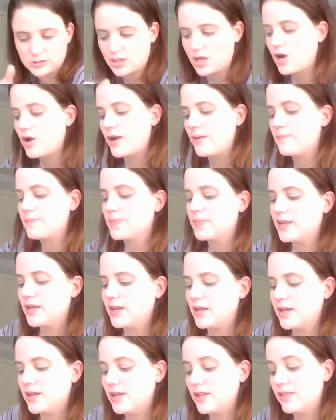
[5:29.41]
All right,
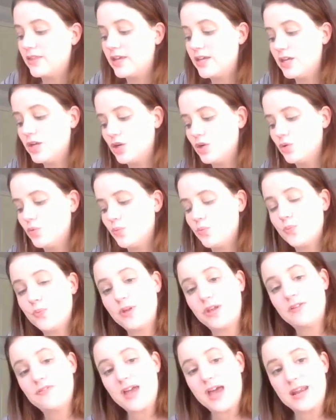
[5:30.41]
here
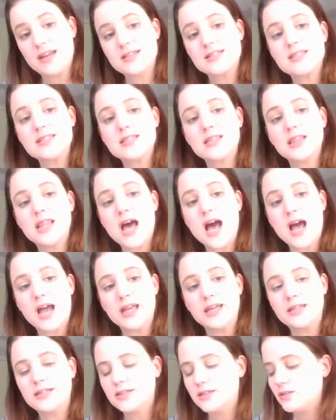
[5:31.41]
we've had a
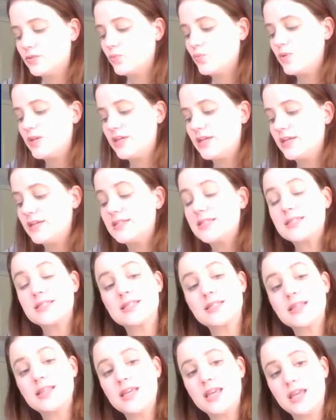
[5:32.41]
slide. We
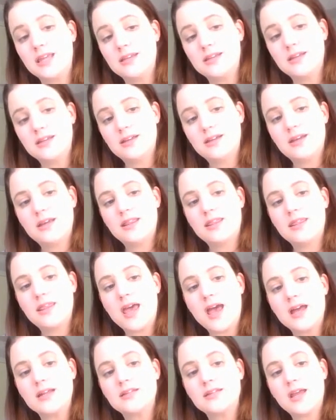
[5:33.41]
slid
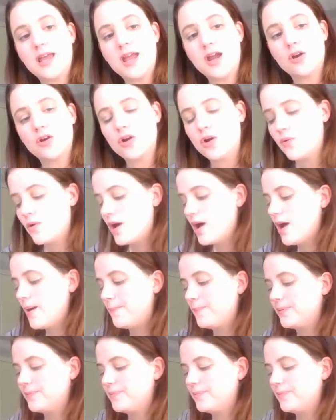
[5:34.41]
that arrow up.